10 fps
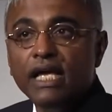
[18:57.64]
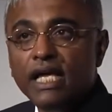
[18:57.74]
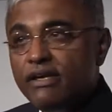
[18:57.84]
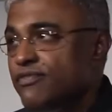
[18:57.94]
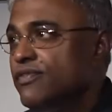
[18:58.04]

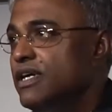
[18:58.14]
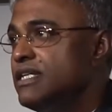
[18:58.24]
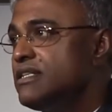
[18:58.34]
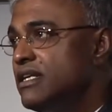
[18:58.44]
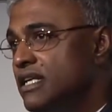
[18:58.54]
If
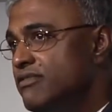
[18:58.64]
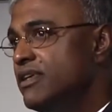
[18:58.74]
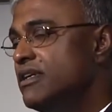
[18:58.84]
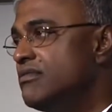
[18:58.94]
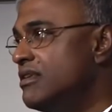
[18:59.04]
it's a
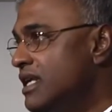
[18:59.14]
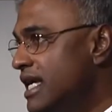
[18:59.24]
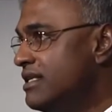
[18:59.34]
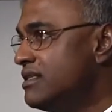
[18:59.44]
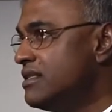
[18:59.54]
living
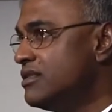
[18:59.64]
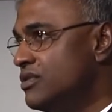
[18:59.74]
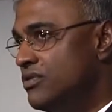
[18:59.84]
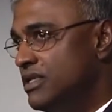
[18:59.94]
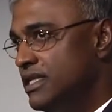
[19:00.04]
related
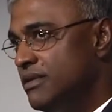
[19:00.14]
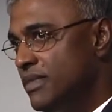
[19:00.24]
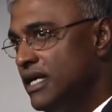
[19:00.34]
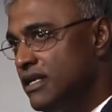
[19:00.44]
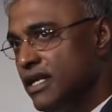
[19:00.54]
donor, and
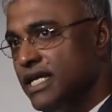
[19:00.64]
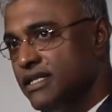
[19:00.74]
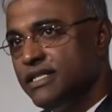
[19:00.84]
by related